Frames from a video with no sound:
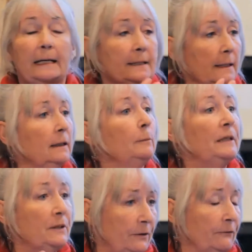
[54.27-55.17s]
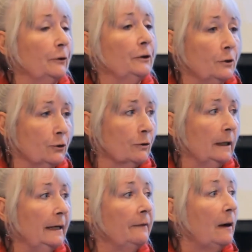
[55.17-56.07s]
it's a little bit different to
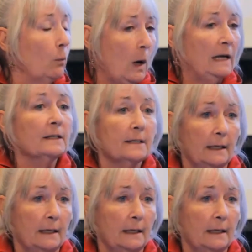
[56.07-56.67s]
drilling that one